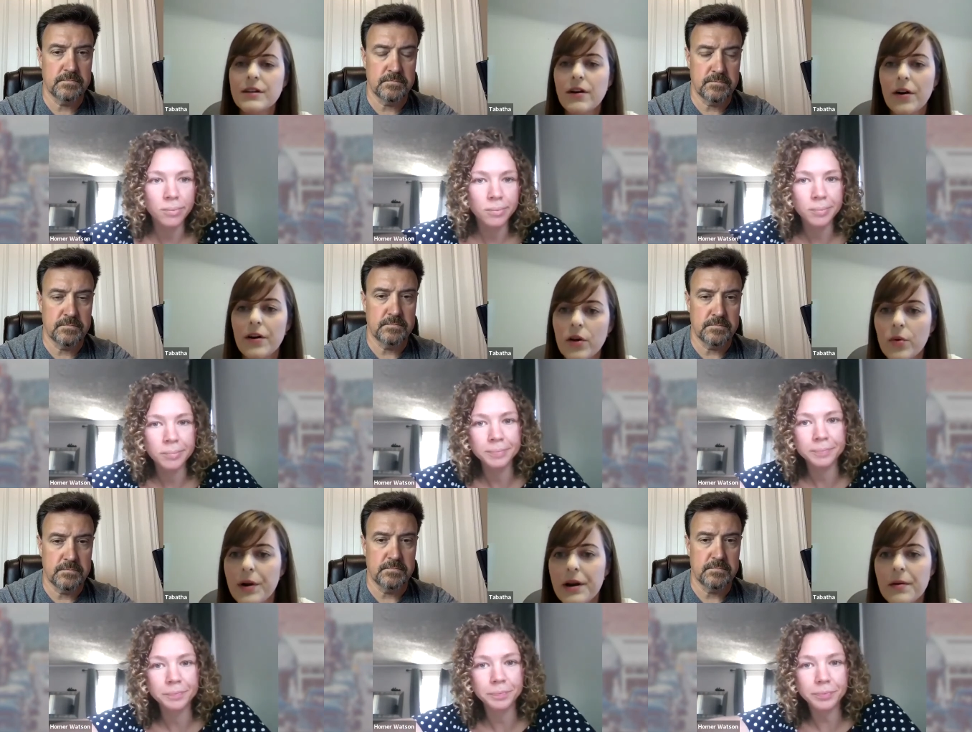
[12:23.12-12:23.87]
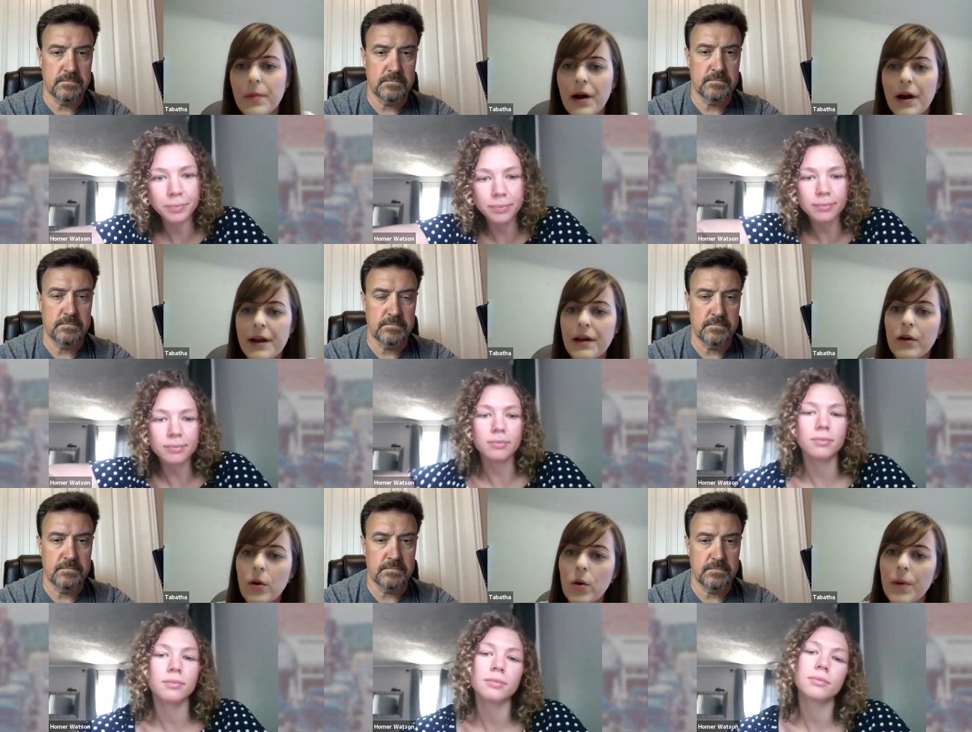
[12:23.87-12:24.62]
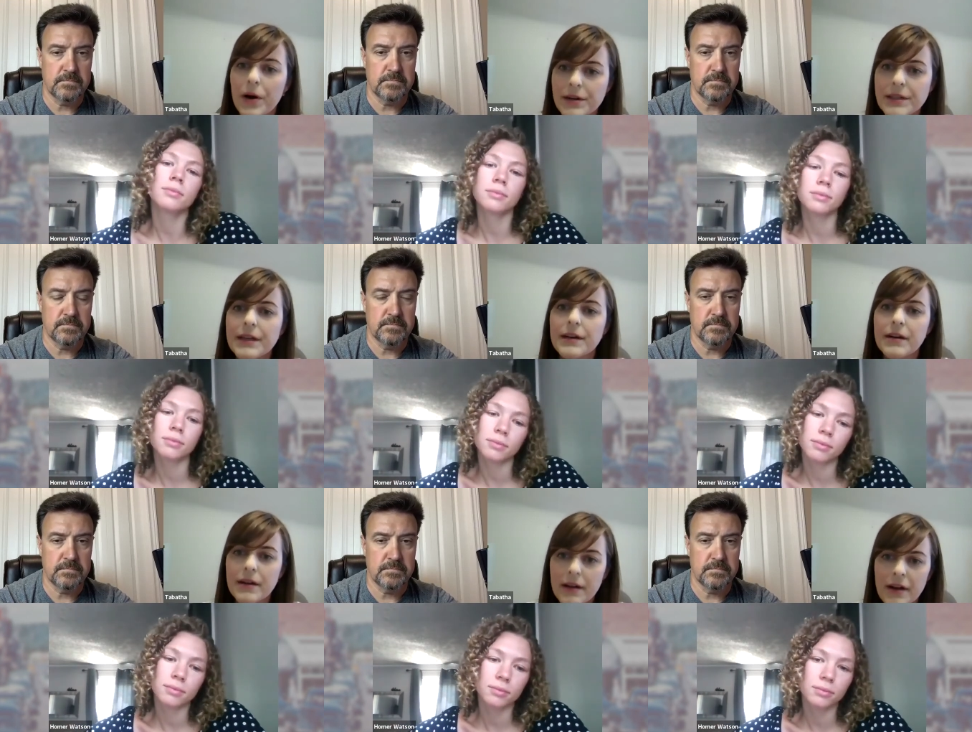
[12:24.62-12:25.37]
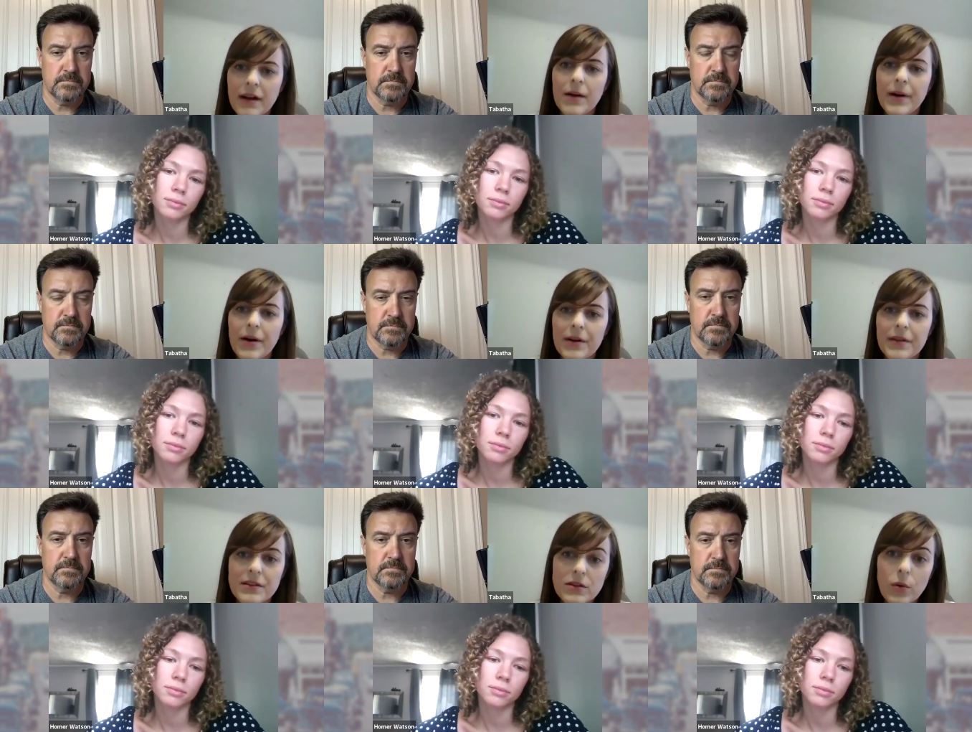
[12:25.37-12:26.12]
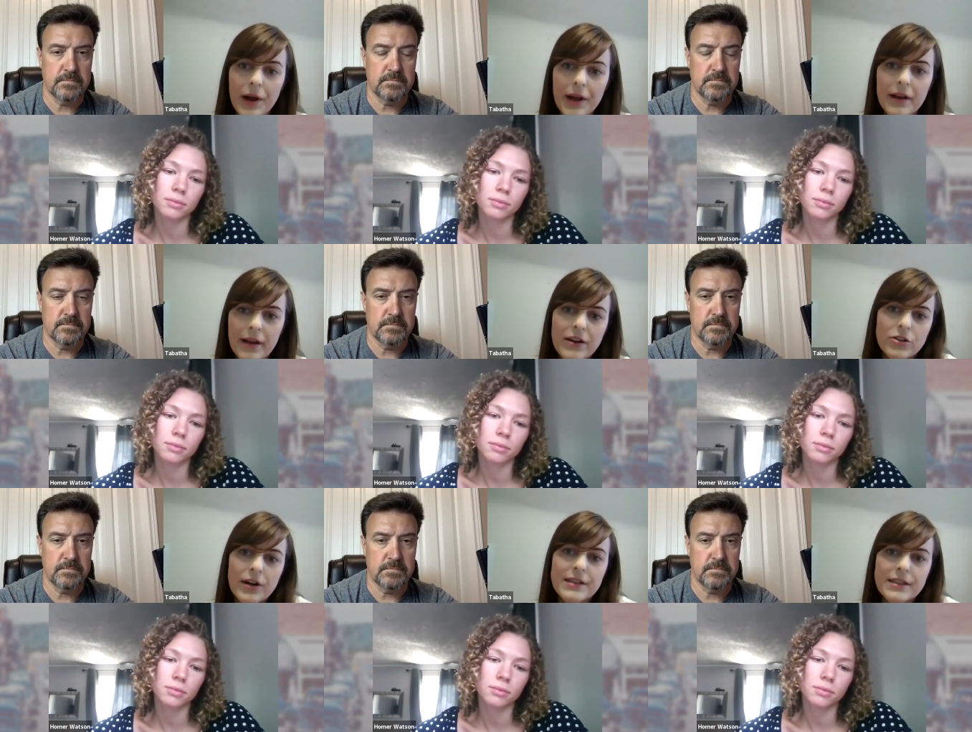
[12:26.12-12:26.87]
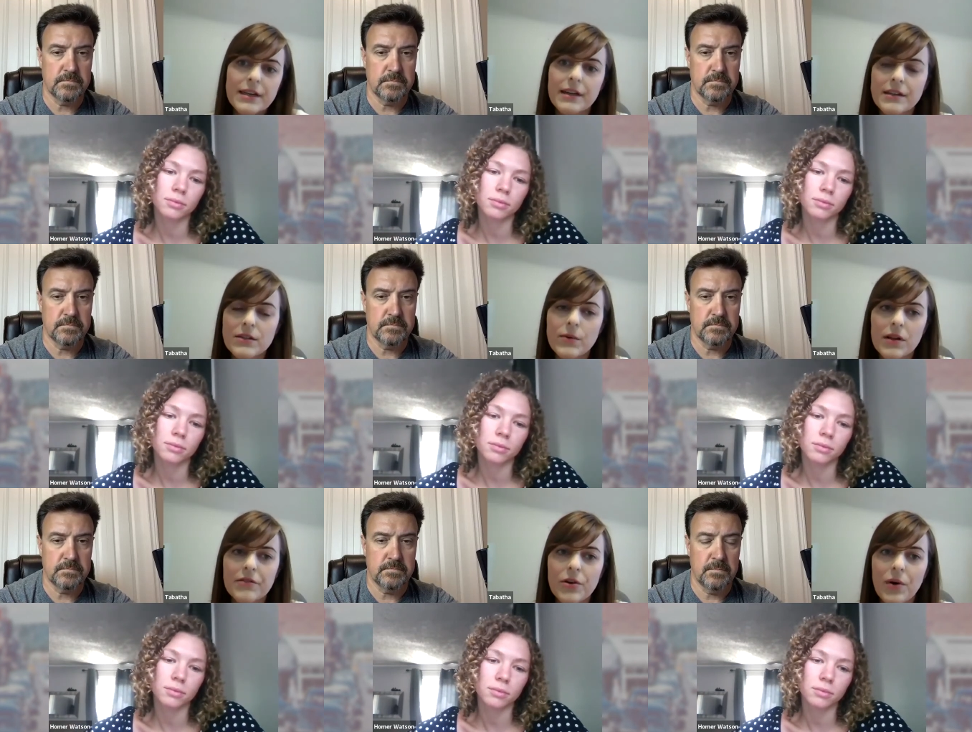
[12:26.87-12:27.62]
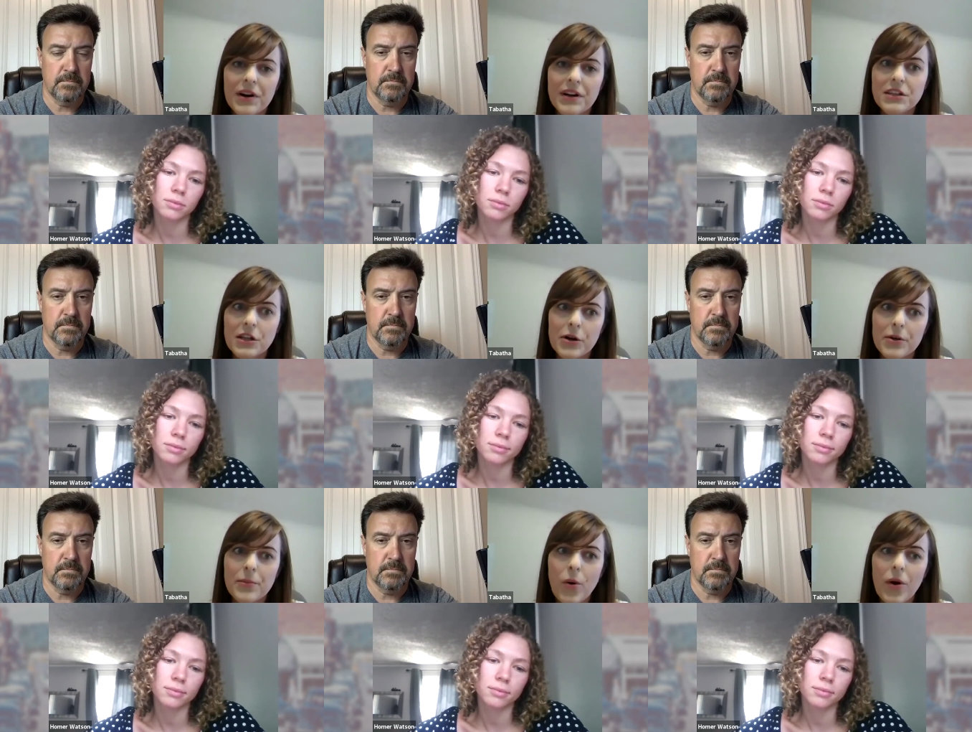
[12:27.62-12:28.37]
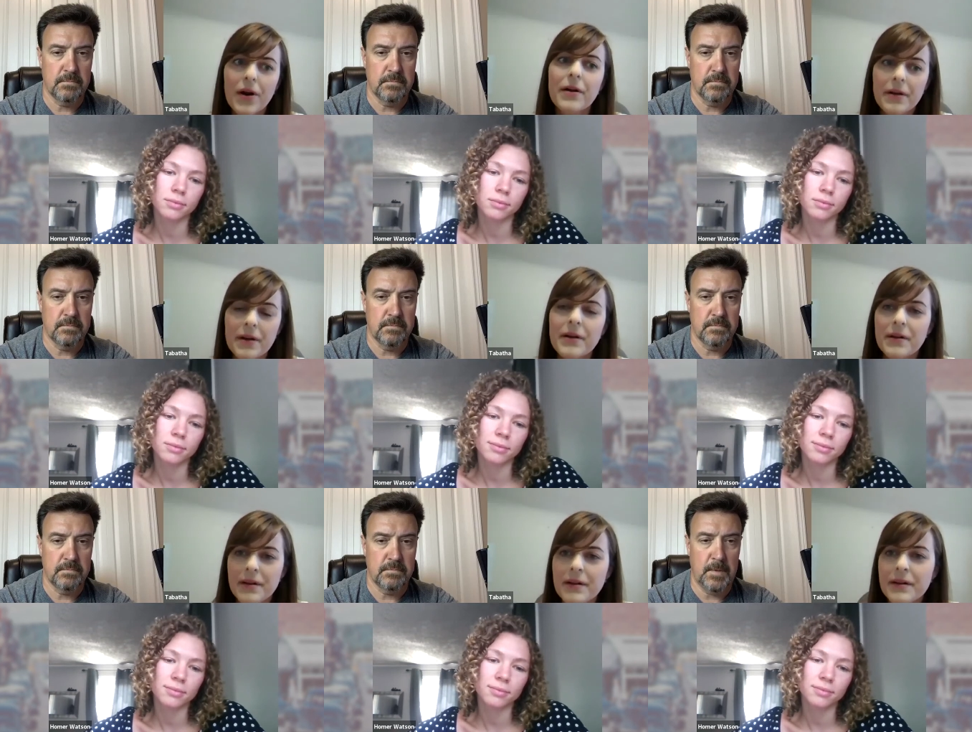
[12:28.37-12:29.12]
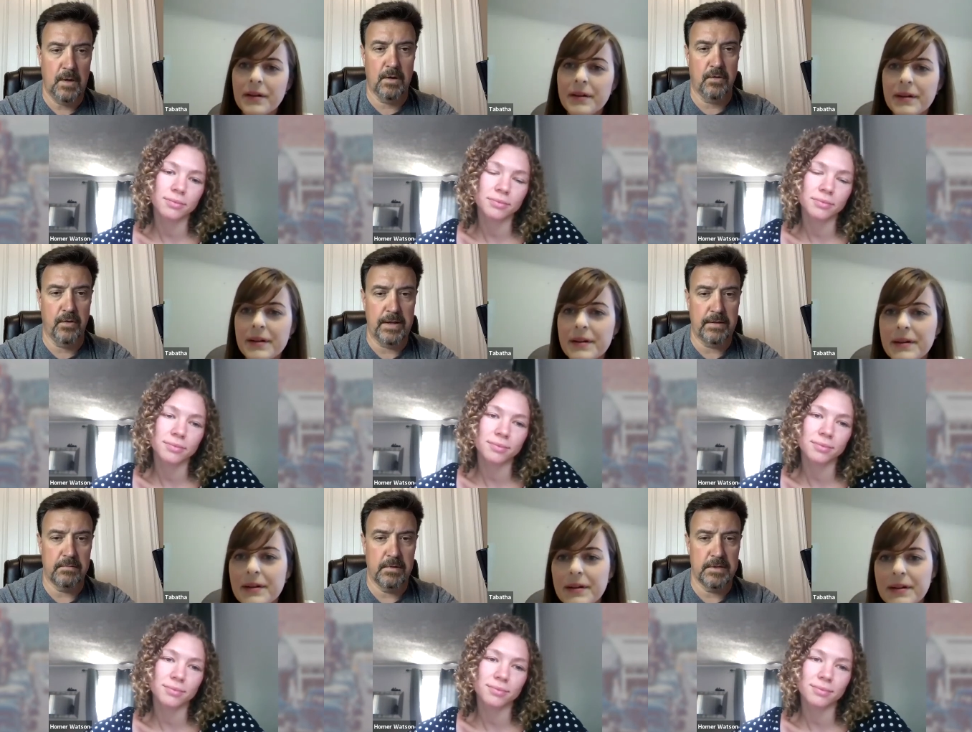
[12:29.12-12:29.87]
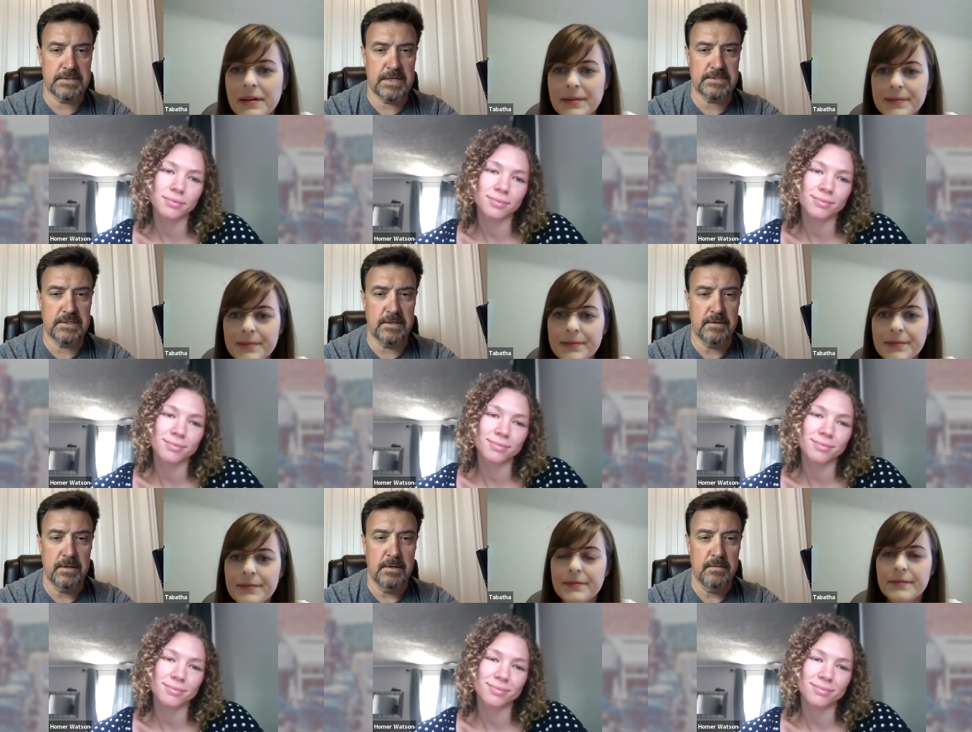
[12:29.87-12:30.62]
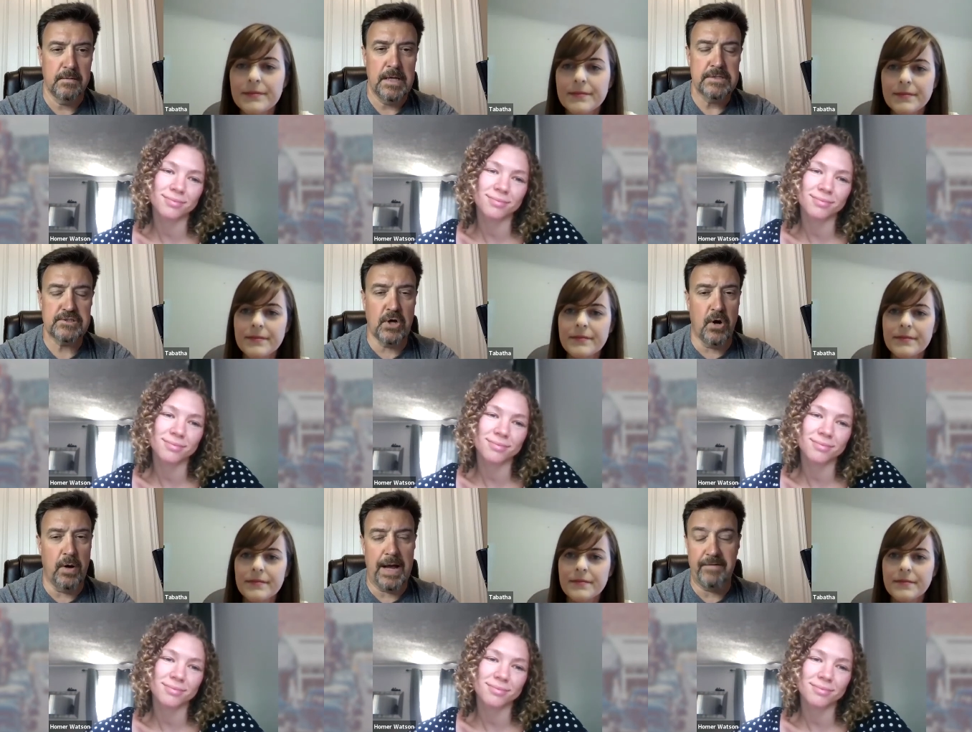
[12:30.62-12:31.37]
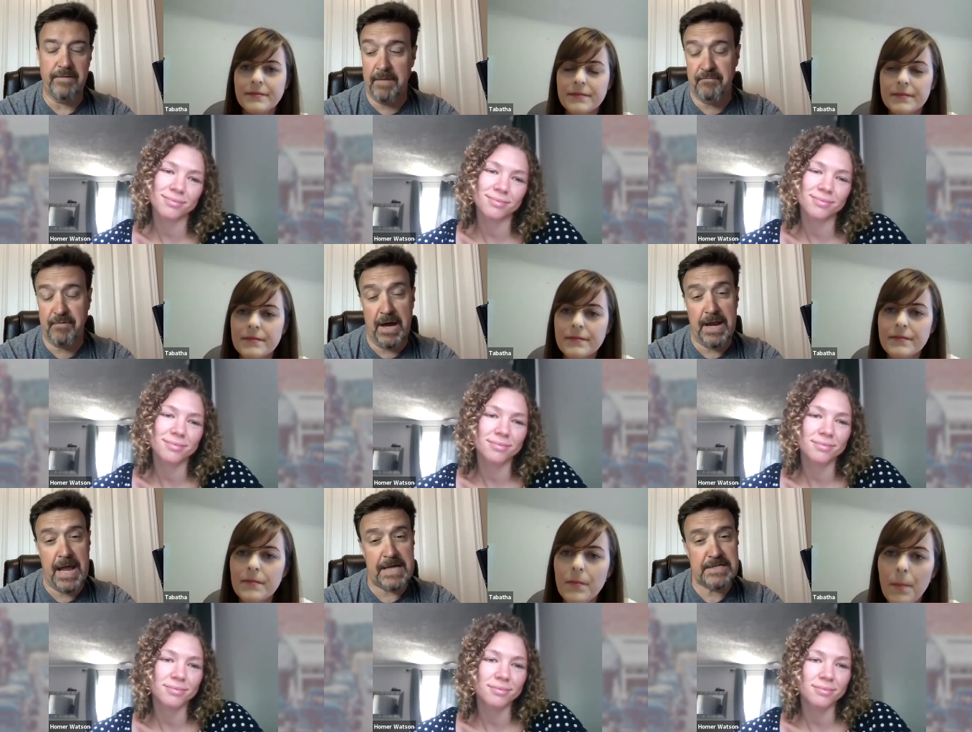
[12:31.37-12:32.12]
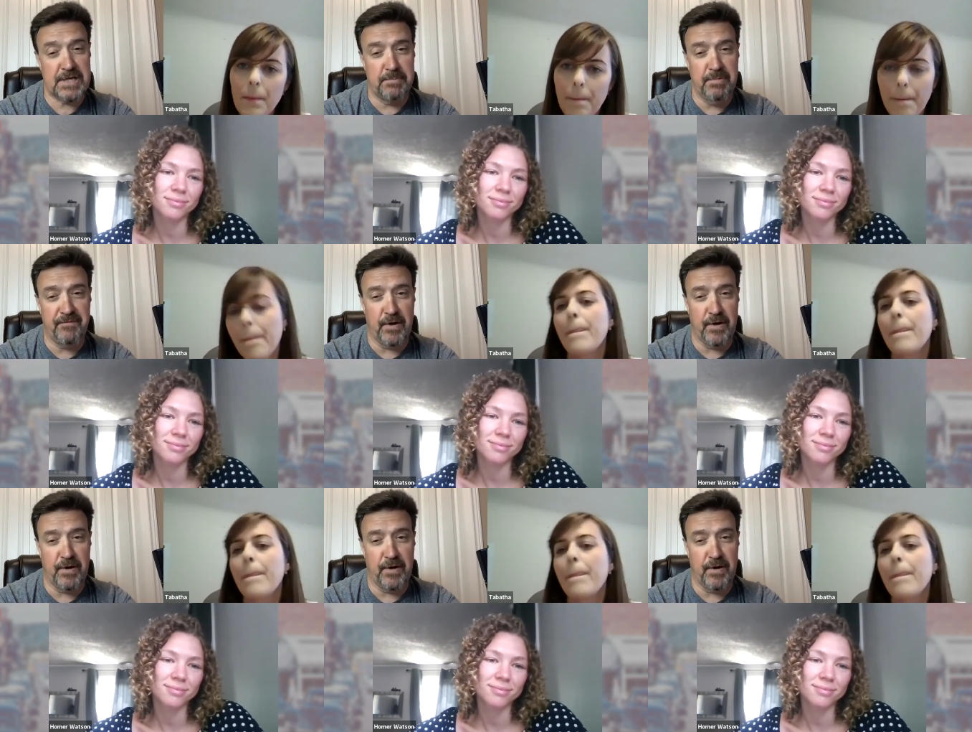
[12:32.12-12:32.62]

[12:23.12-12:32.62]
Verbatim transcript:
Speaker 1: an article written by Nicole Martin about it that's quite interesting as well if you wanted to learn more.
Speaker 2: Oh, great. Excellent. So I, have got to ask you before I